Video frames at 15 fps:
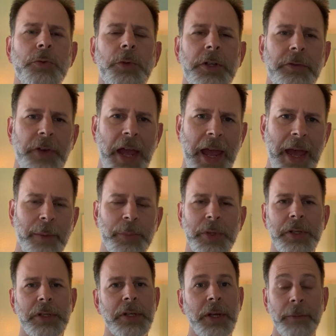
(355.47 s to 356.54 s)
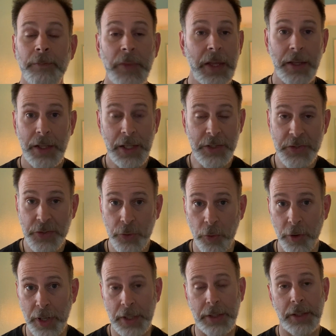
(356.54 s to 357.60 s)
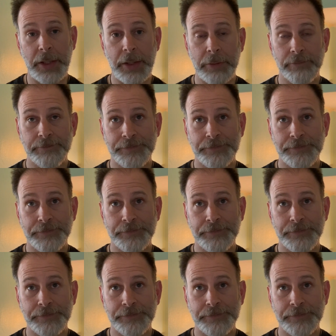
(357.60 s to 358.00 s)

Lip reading: would have happened historically.